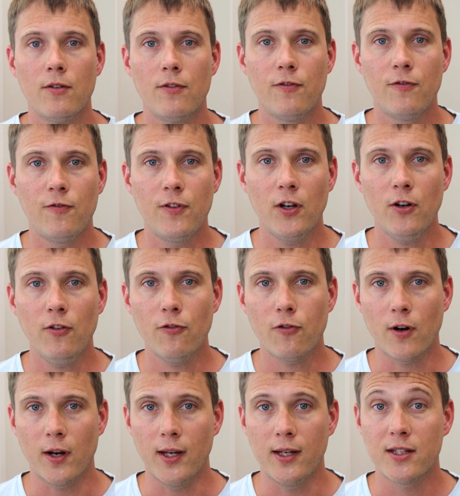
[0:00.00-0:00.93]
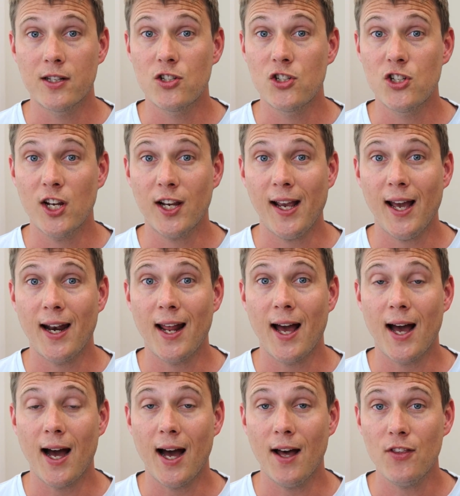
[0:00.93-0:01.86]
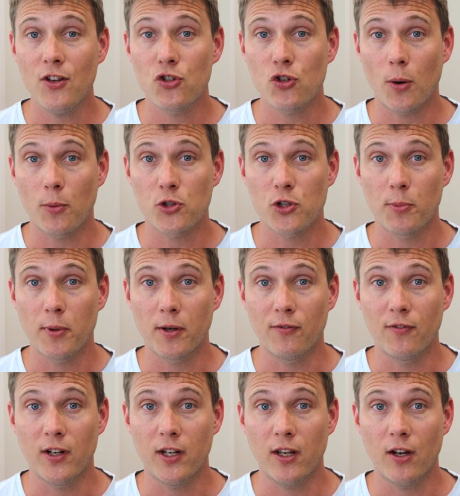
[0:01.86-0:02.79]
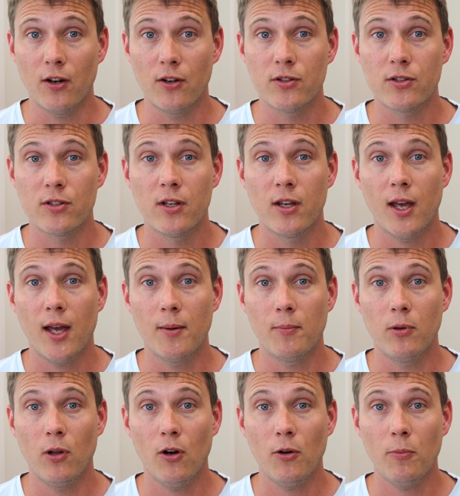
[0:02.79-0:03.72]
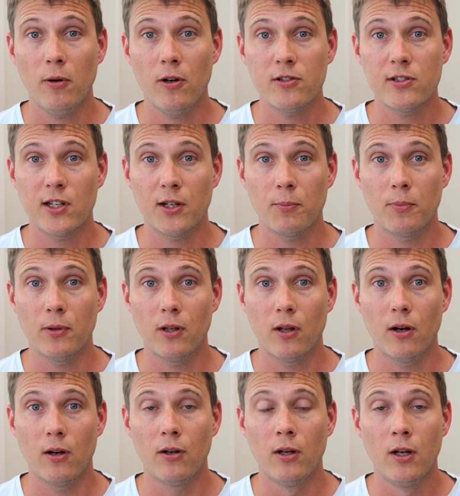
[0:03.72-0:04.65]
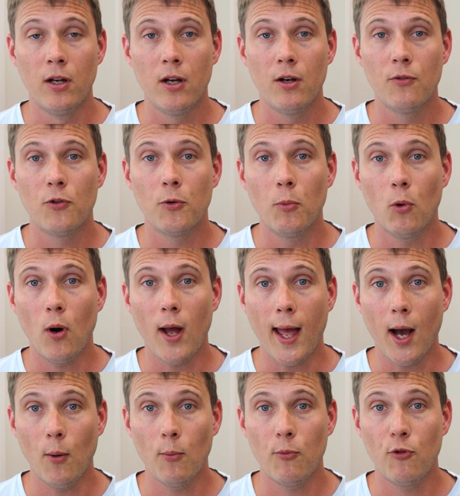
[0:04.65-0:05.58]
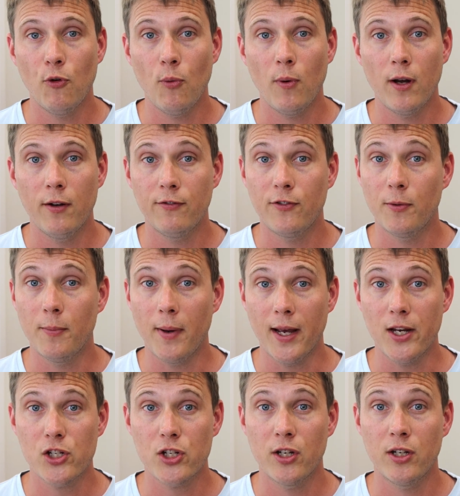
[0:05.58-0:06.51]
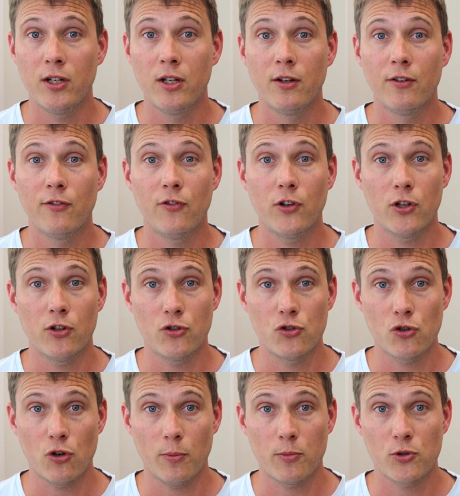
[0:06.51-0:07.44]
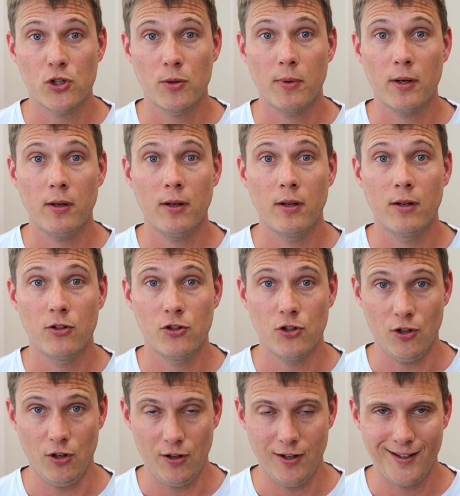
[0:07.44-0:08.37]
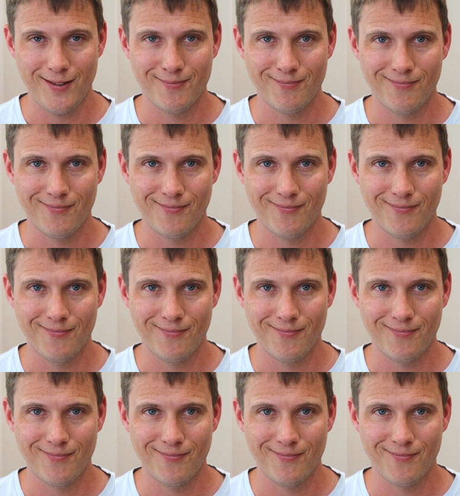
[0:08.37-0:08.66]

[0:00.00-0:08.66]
Feel free to check out our other dropshipping videos and blog post link below for more helpful information for your dropshipping journey.